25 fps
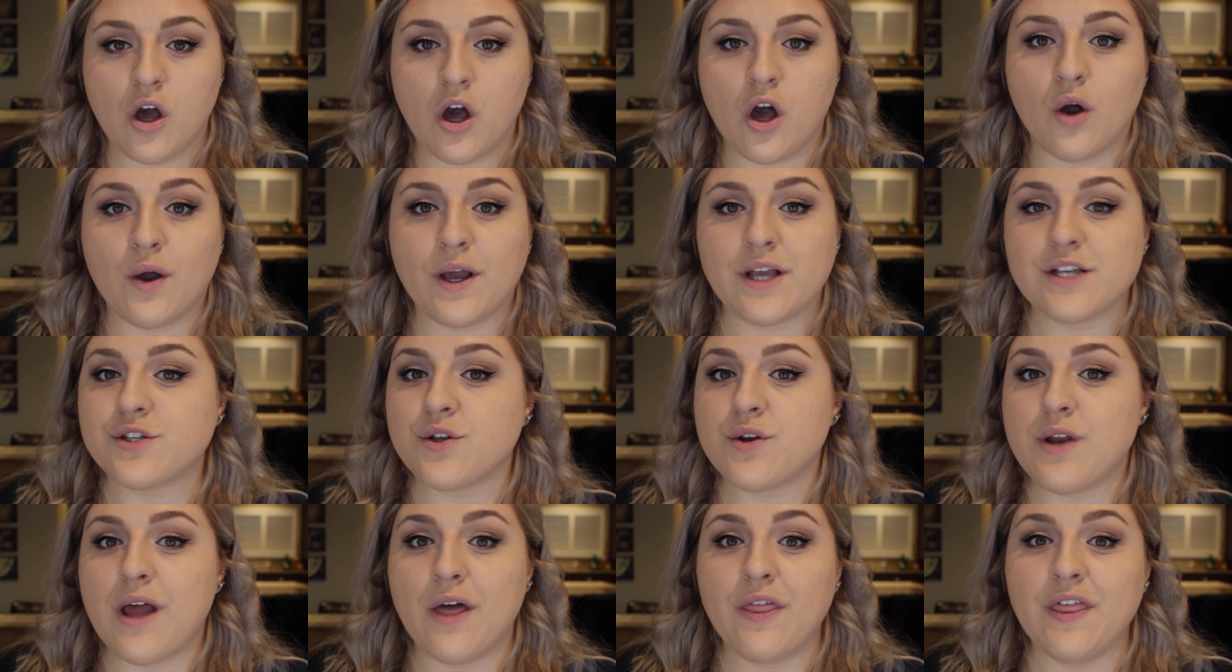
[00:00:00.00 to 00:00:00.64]
Okay,
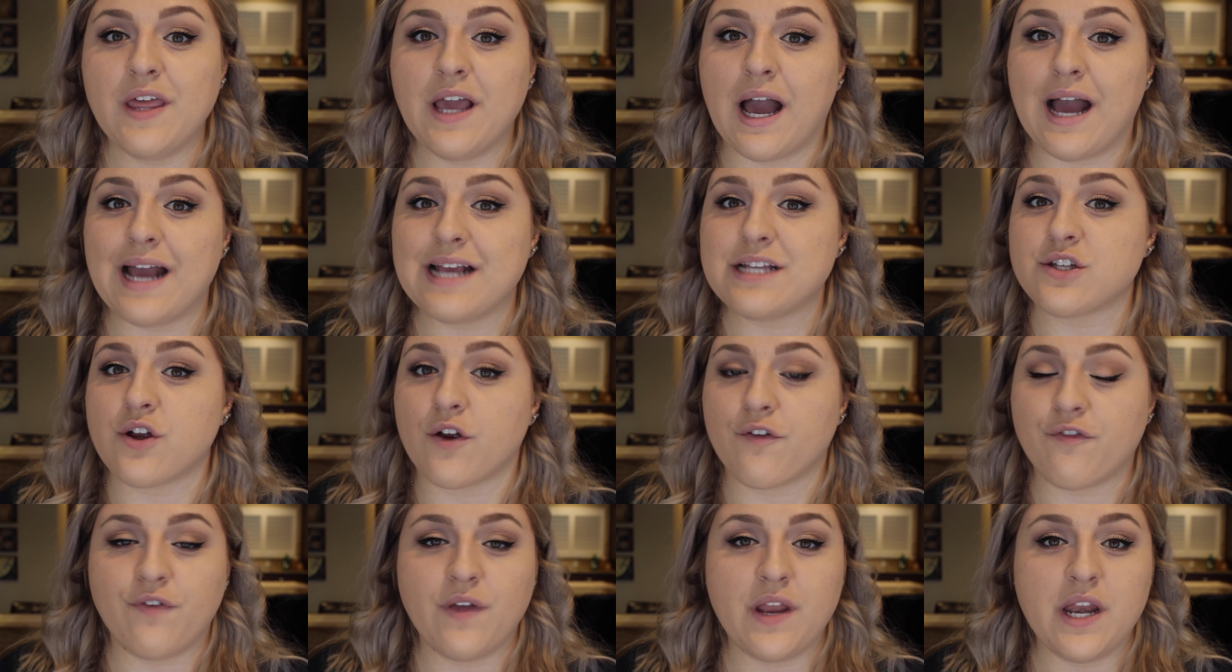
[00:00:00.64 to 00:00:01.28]
so now the
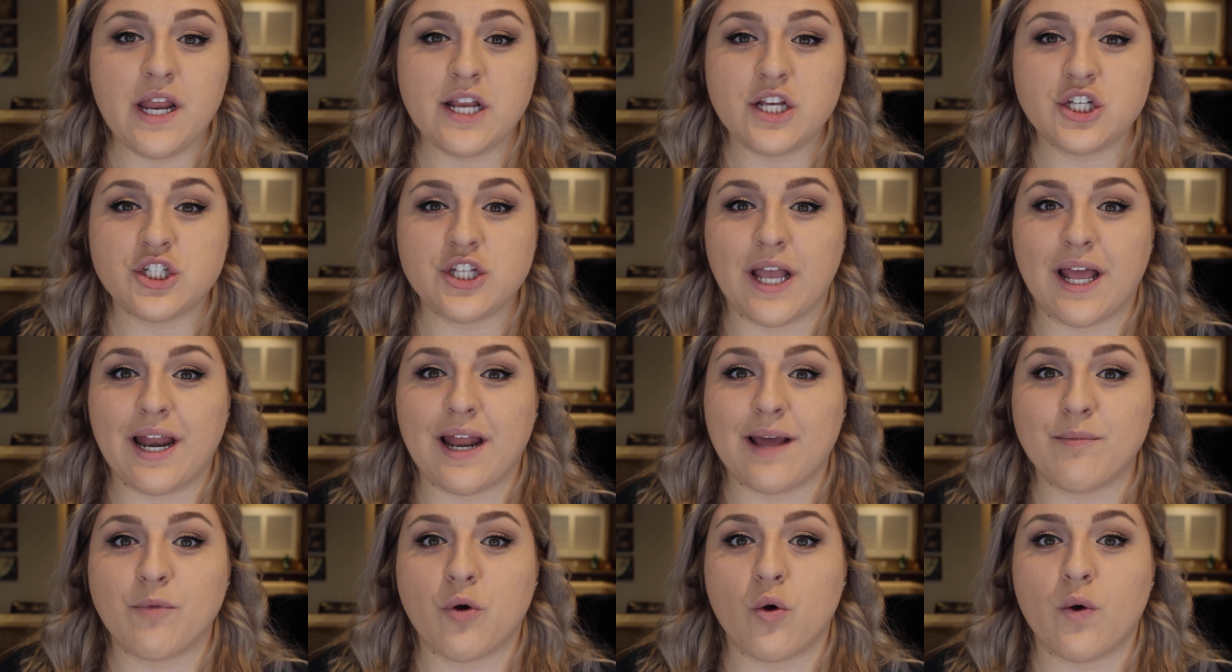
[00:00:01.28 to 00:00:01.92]
eyes are finished
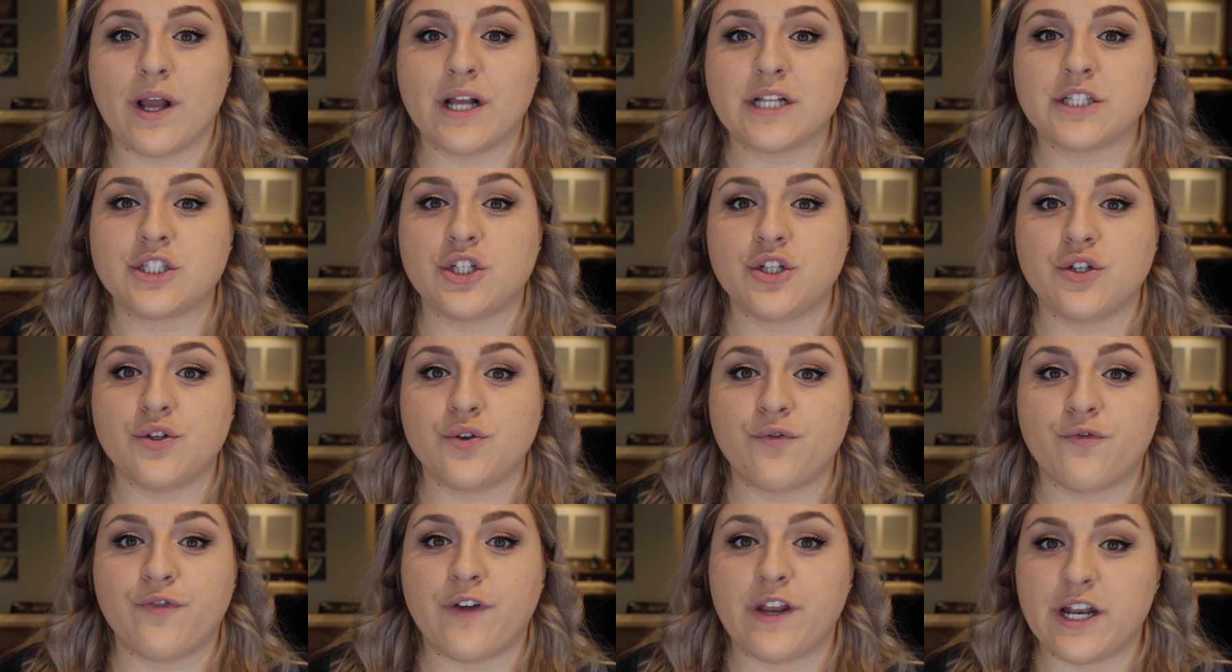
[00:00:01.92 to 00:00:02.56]
and I'm going
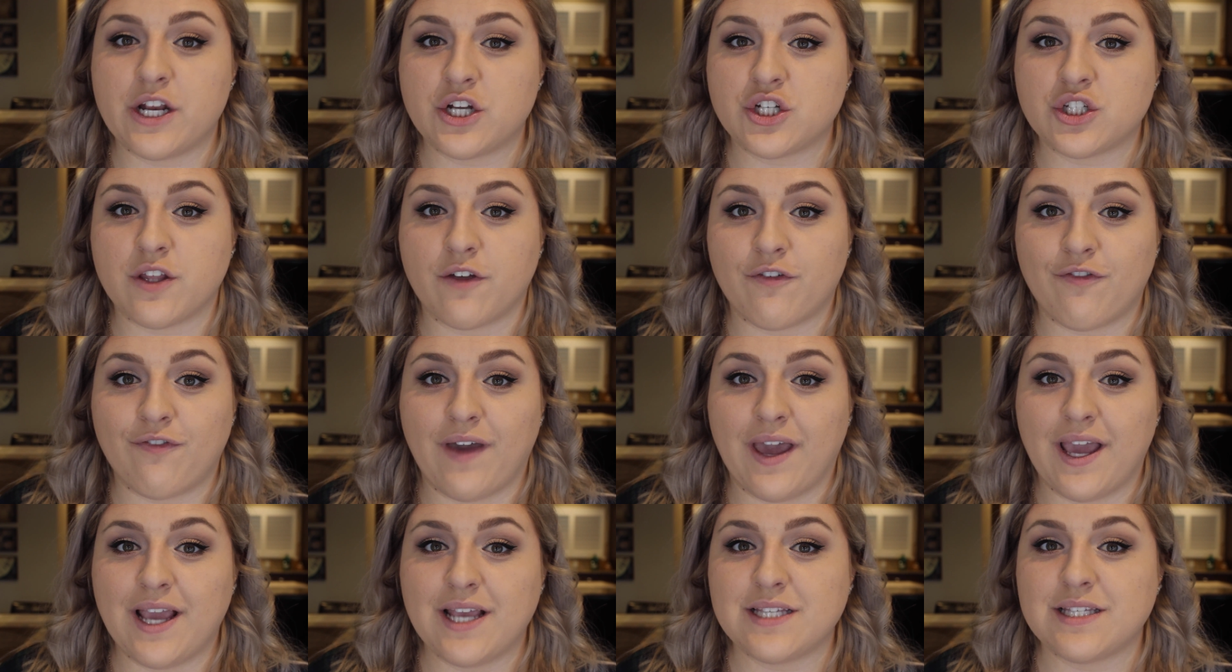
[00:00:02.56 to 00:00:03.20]
to finish the
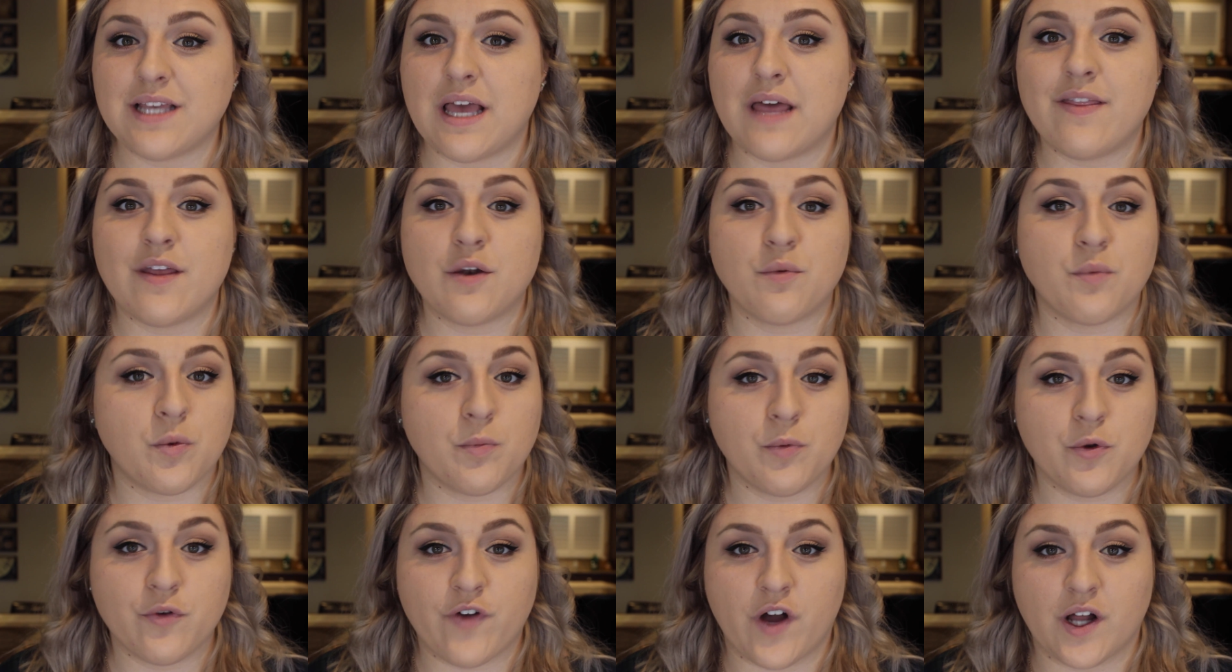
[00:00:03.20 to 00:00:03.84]
face and then
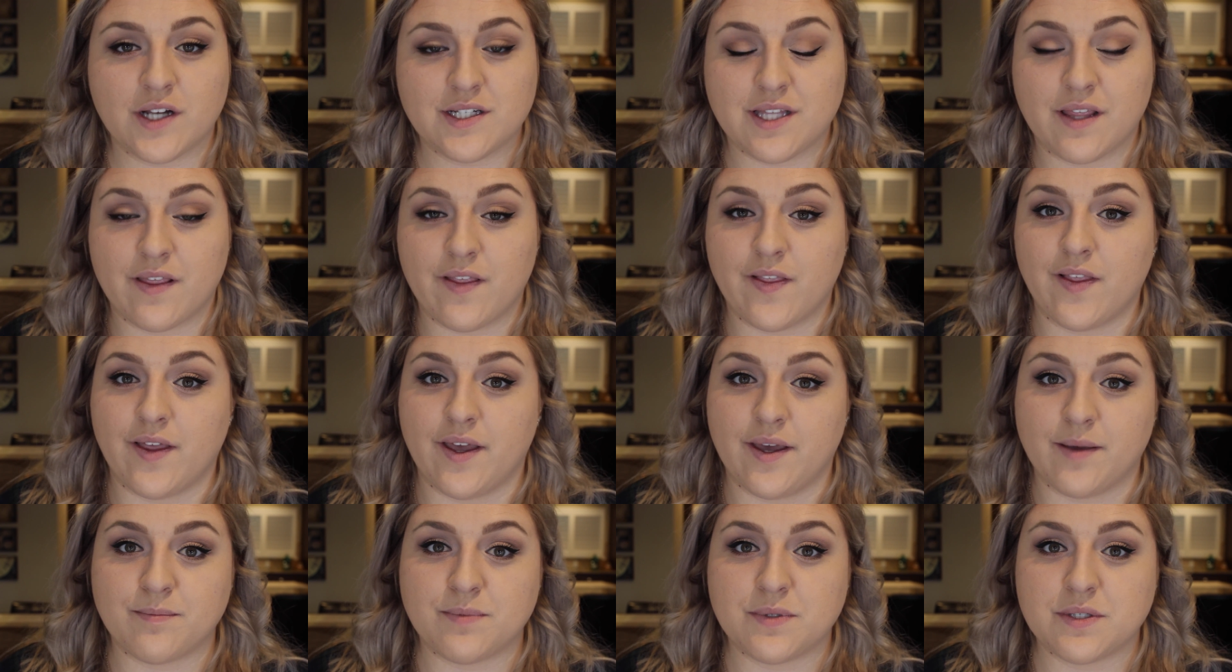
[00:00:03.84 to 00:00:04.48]
we'll move on to the
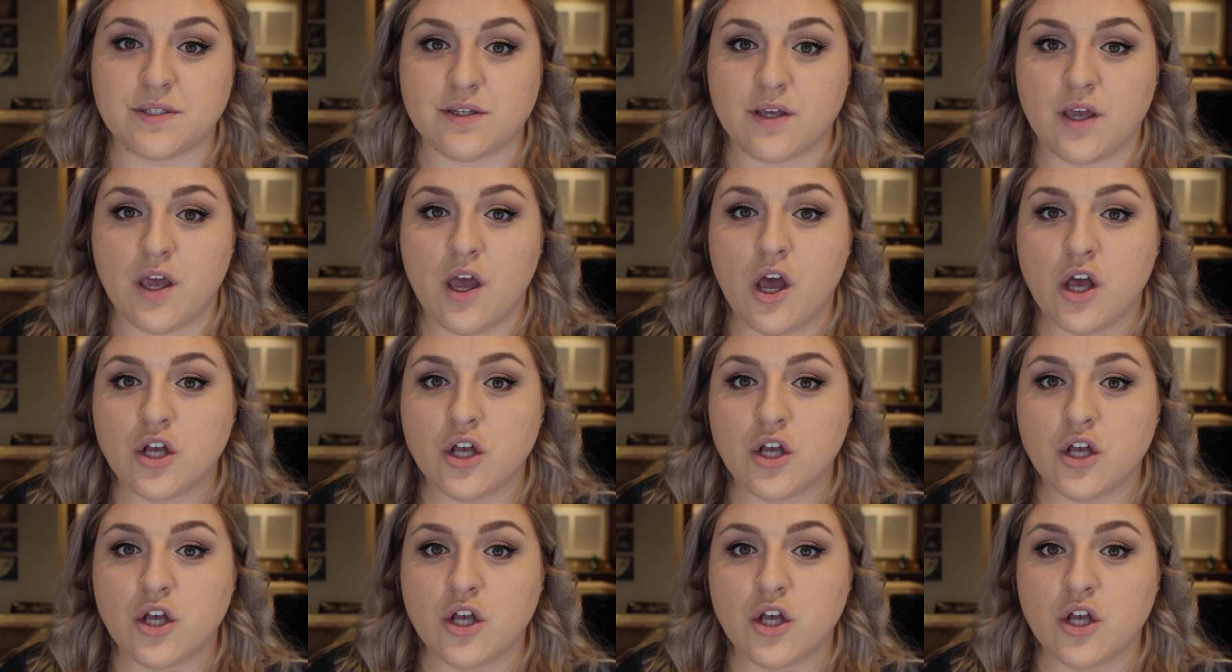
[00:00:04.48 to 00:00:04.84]
lips.